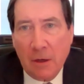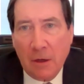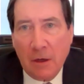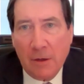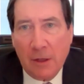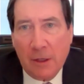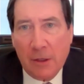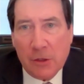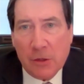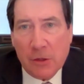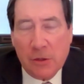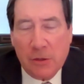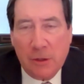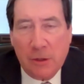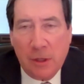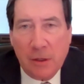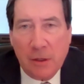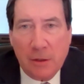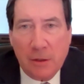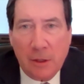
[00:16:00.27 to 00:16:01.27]
Uh, they just,
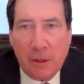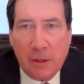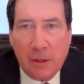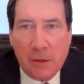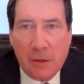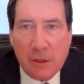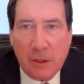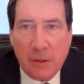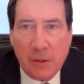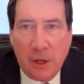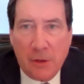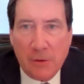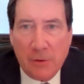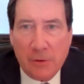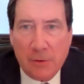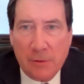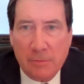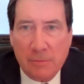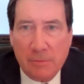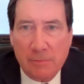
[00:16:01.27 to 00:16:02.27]
they, it's
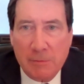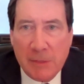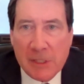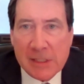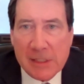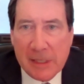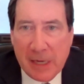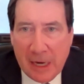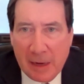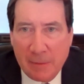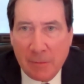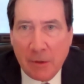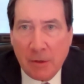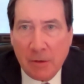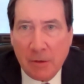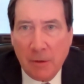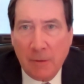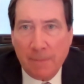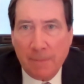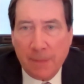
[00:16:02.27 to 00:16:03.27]
another
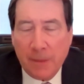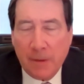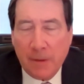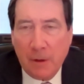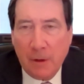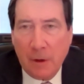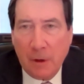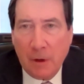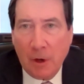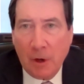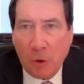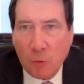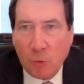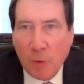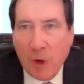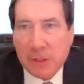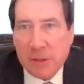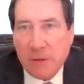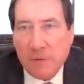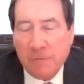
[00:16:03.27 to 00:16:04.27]
misnamed uh,
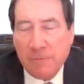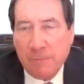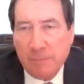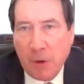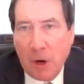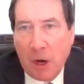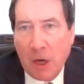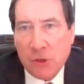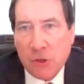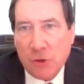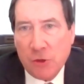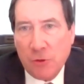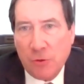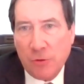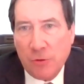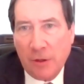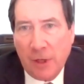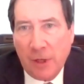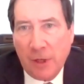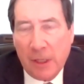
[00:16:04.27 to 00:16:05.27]
aggressive posture
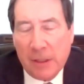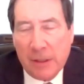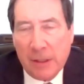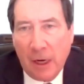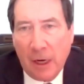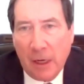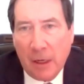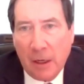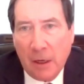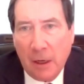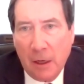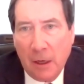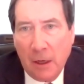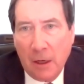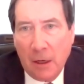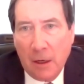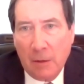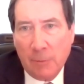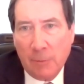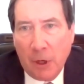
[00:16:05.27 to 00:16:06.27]
that they take.
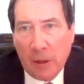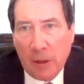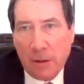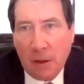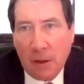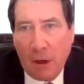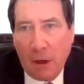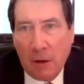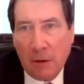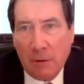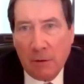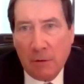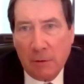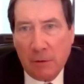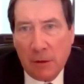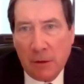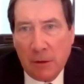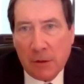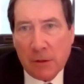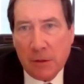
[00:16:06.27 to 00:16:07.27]
But uh,
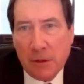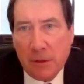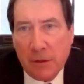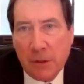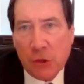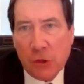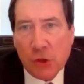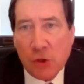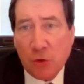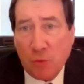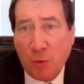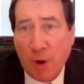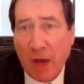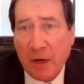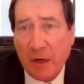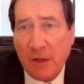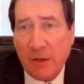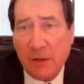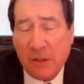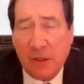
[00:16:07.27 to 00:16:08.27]
this, this
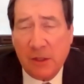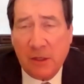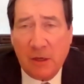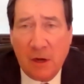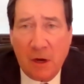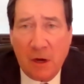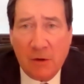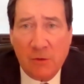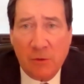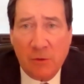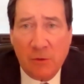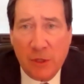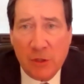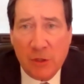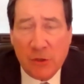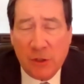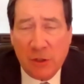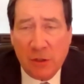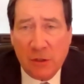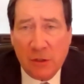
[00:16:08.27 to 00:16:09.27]
threat in the Senkaku
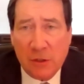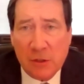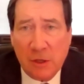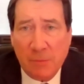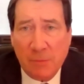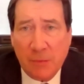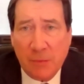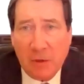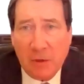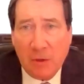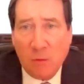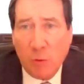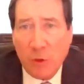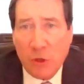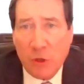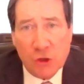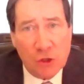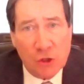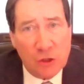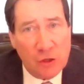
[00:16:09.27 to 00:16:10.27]
region is something that
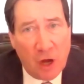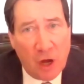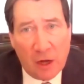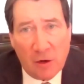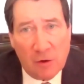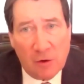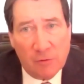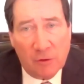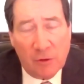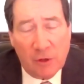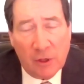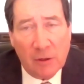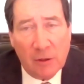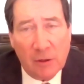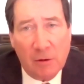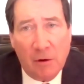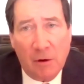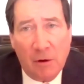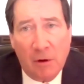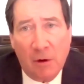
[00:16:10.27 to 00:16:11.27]
we should not overlook at
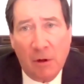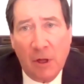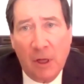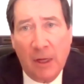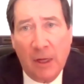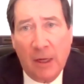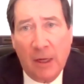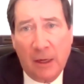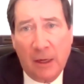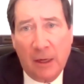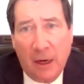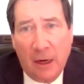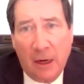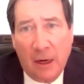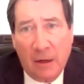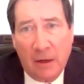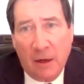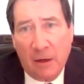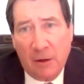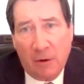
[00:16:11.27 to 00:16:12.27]
all.
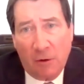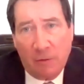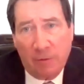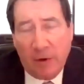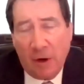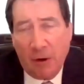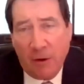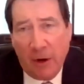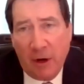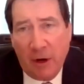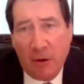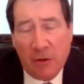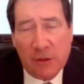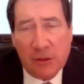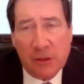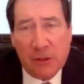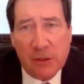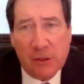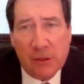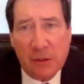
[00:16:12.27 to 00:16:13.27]
And uh, you know, Harry
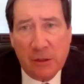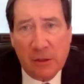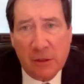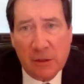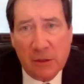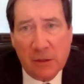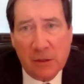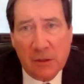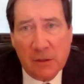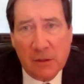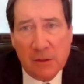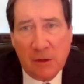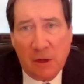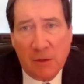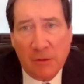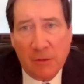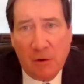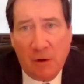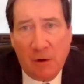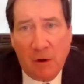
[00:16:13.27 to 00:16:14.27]
Harris is is
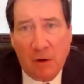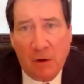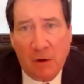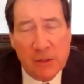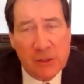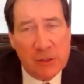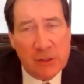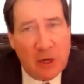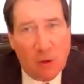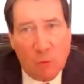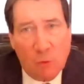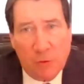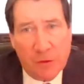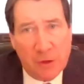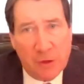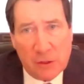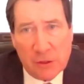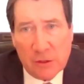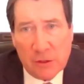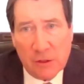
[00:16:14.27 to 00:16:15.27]
on the call. He's dealt with
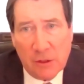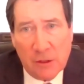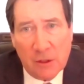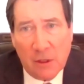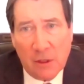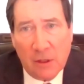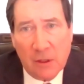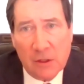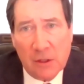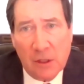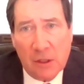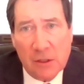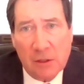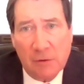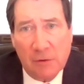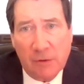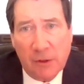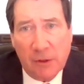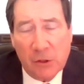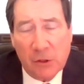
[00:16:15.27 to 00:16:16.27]
this
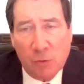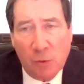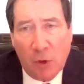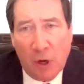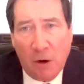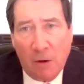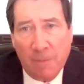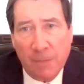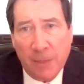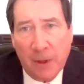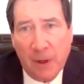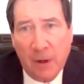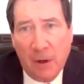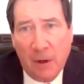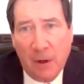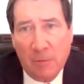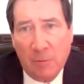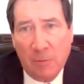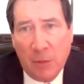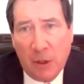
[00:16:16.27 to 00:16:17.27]
extensively as well.
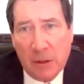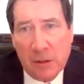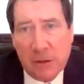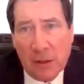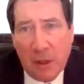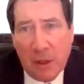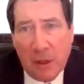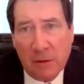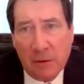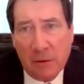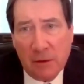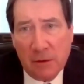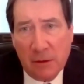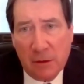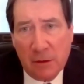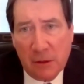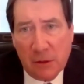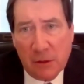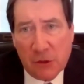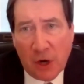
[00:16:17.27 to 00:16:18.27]
But uh,
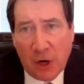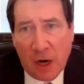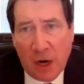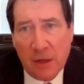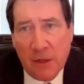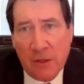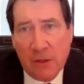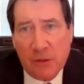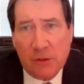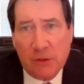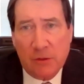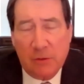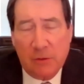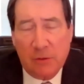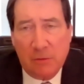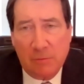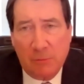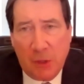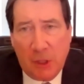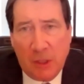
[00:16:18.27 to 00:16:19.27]
the Chinese
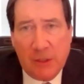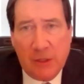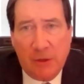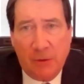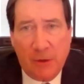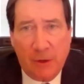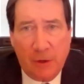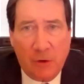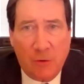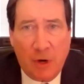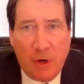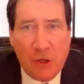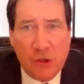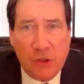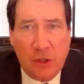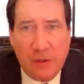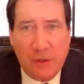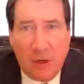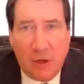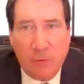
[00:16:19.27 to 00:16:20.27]
military
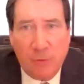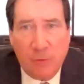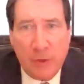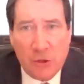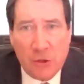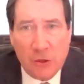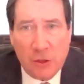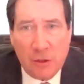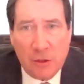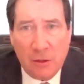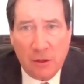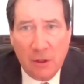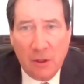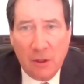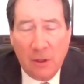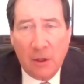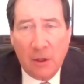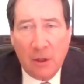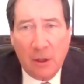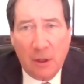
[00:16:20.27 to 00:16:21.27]
aggression in that region
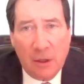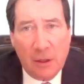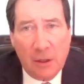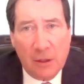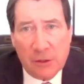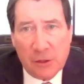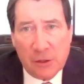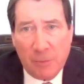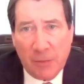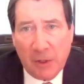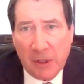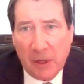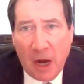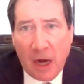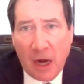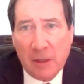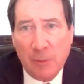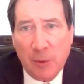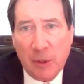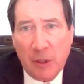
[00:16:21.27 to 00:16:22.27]
uh, is something
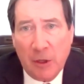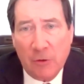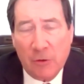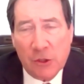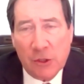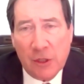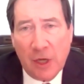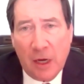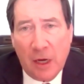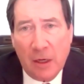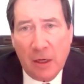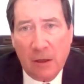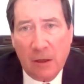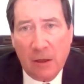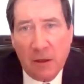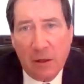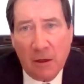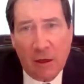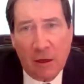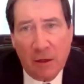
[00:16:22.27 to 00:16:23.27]
not to be
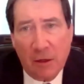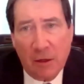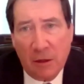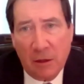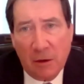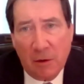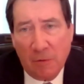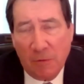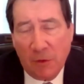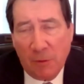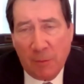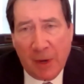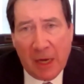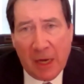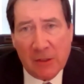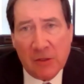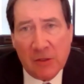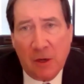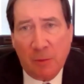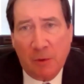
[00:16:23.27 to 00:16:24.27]
understated. Uh, over the
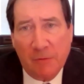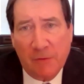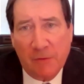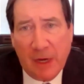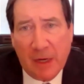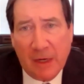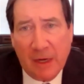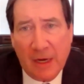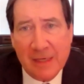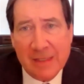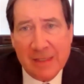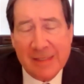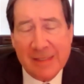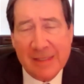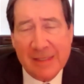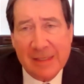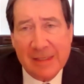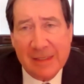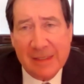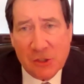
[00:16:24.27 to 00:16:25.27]
past couple of decades,
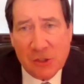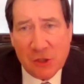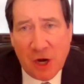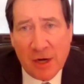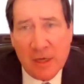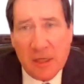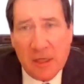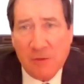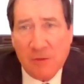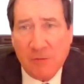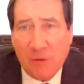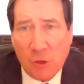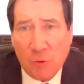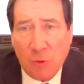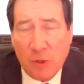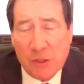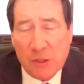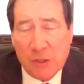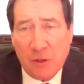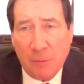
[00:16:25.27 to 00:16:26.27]
the Chinese have
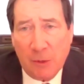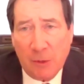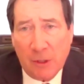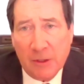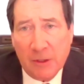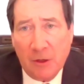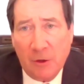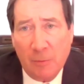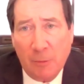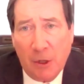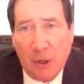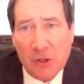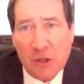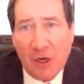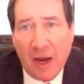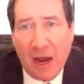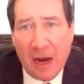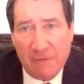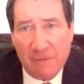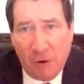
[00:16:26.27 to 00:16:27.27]
increased their military
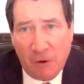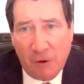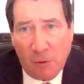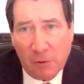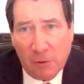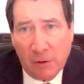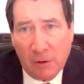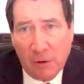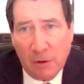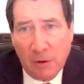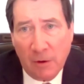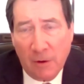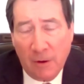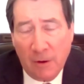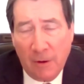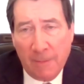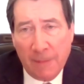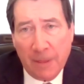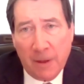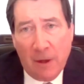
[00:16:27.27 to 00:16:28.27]
budget eightfold.
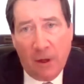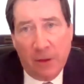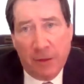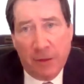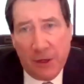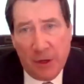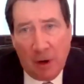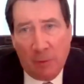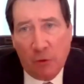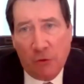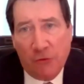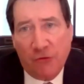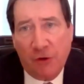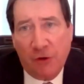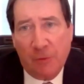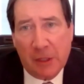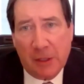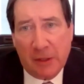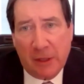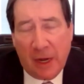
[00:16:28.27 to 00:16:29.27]
The number of
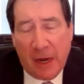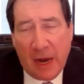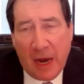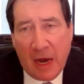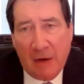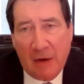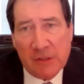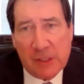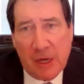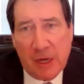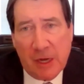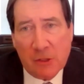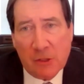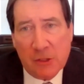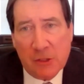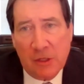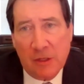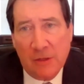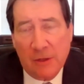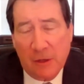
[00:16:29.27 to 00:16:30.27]
ships that they have has now
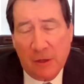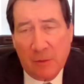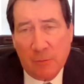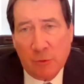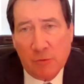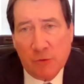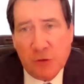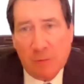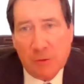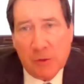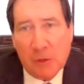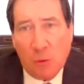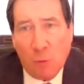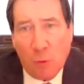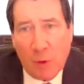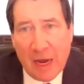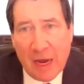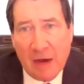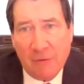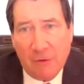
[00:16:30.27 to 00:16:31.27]
exceeded the number of ships that
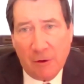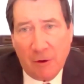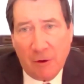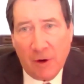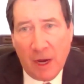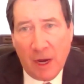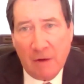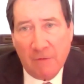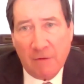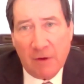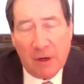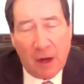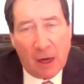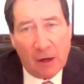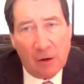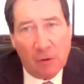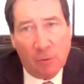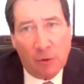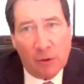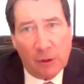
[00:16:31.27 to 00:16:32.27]
we have in our Navy. Now, I
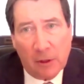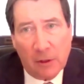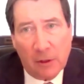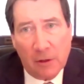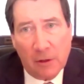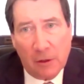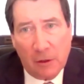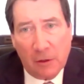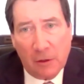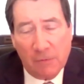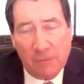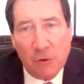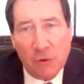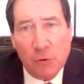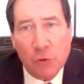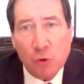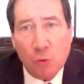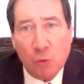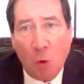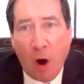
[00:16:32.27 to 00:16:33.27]
don't want to
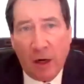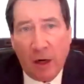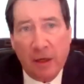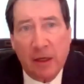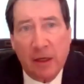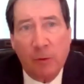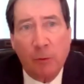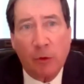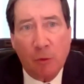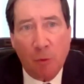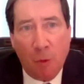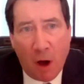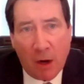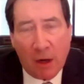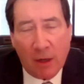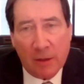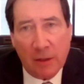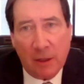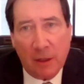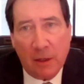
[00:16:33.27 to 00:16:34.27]
confuse quantity with
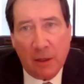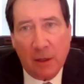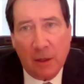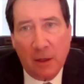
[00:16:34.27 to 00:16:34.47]
quality.